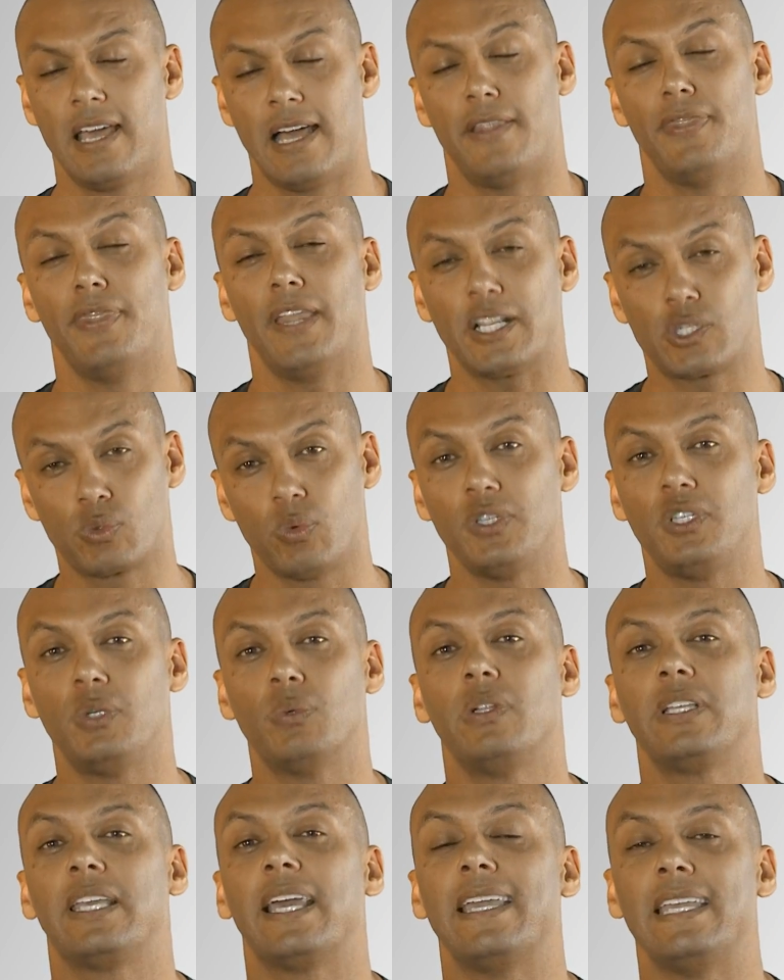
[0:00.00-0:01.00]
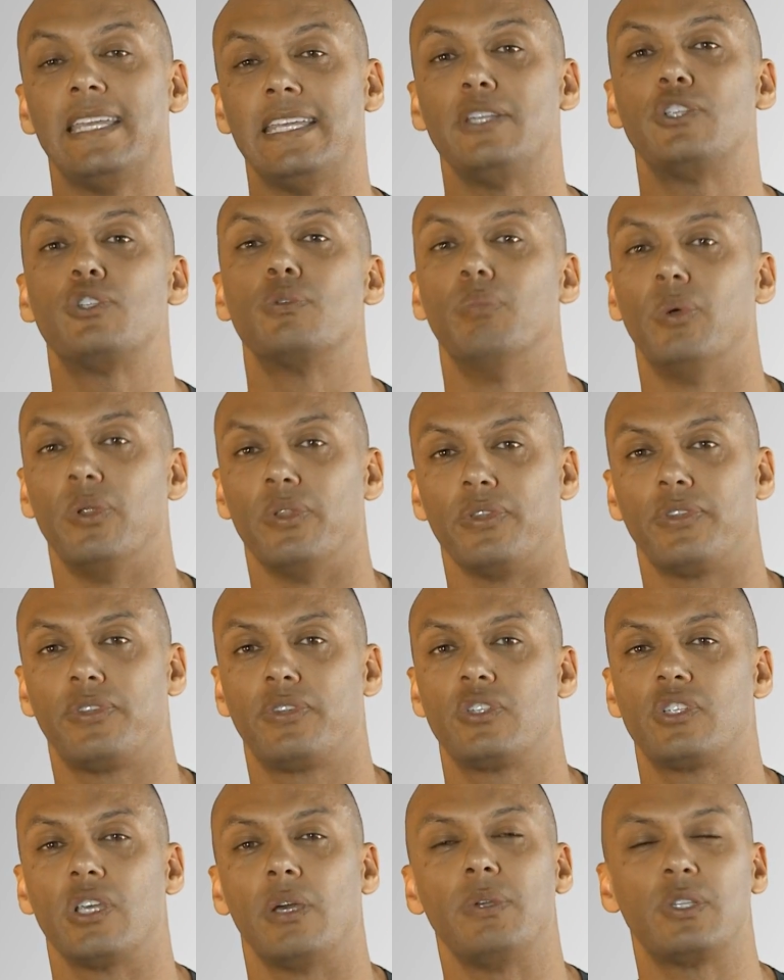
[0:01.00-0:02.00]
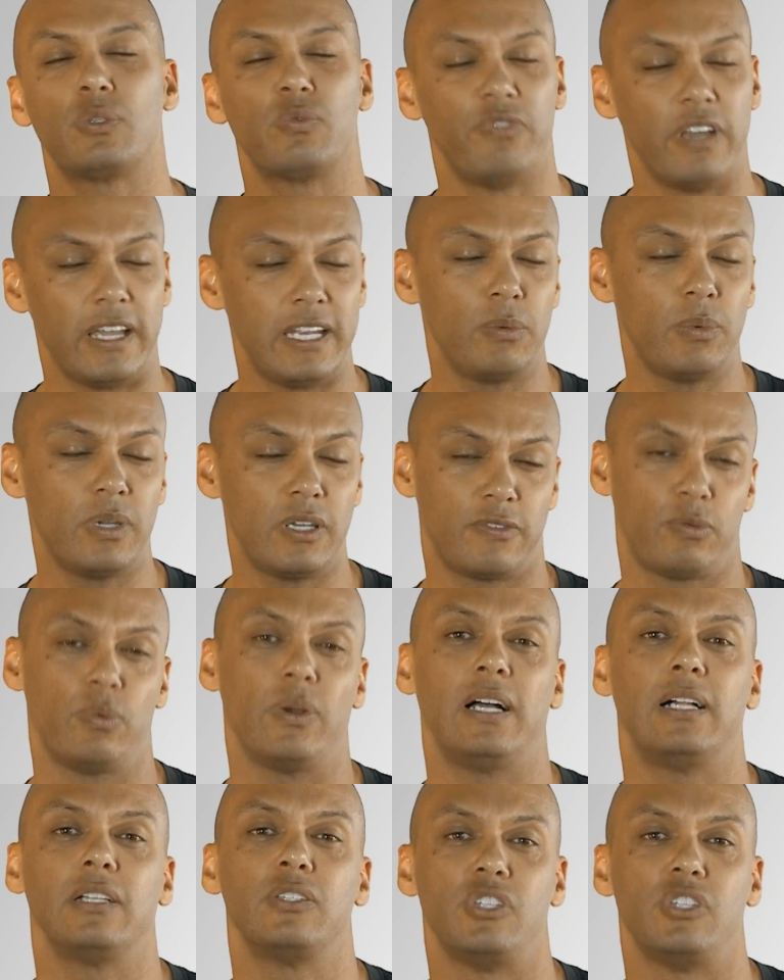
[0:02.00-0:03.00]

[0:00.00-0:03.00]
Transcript: And that's what you will get each month, so it's very worthwhile